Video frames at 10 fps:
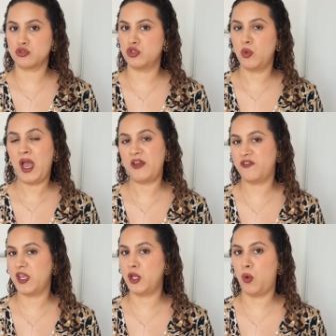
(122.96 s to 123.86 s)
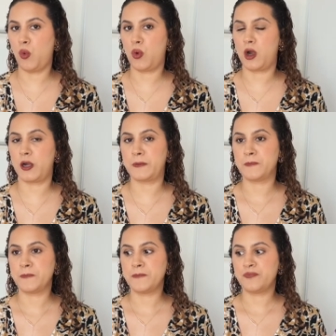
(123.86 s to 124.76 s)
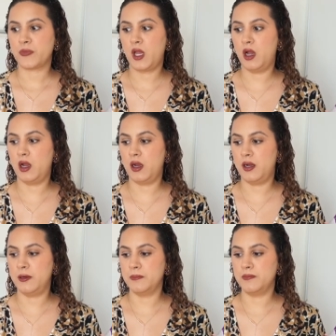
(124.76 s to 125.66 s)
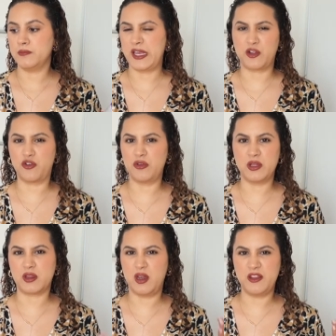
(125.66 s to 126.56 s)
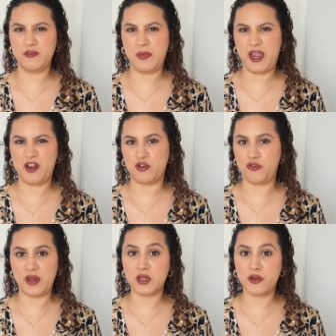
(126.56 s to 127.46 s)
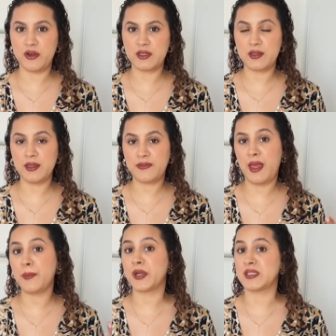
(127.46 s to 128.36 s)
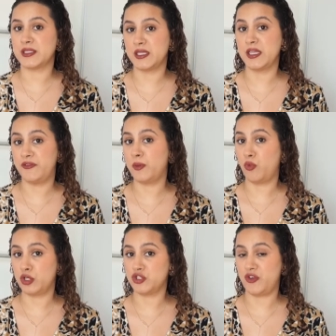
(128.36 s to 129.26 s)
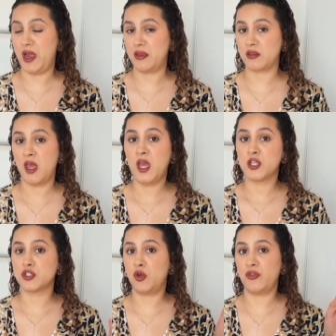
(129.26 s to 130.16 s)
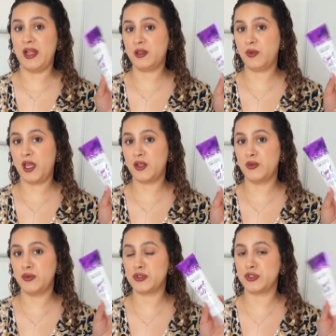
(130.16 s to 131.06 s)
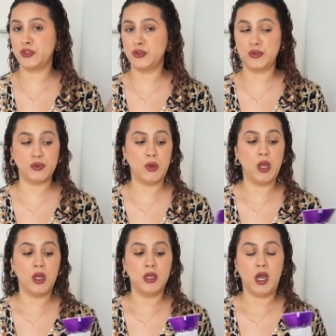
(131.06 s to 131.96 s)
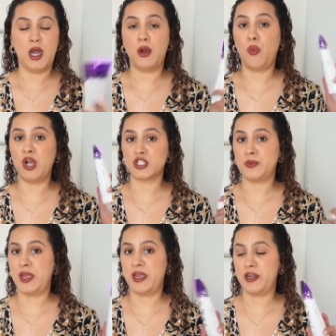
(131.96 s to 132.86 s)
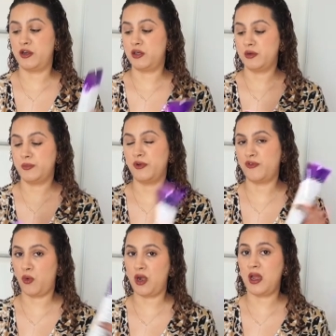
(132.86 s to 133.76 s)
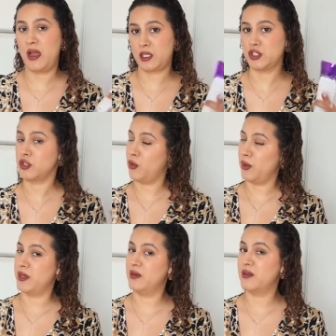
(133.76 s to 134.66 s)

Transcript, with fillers: too heavy or um, like it's going to leave my hair greasy or anything like that, but it did leave it moisturized. So that's what I use to uh, wash my hair before I actually go in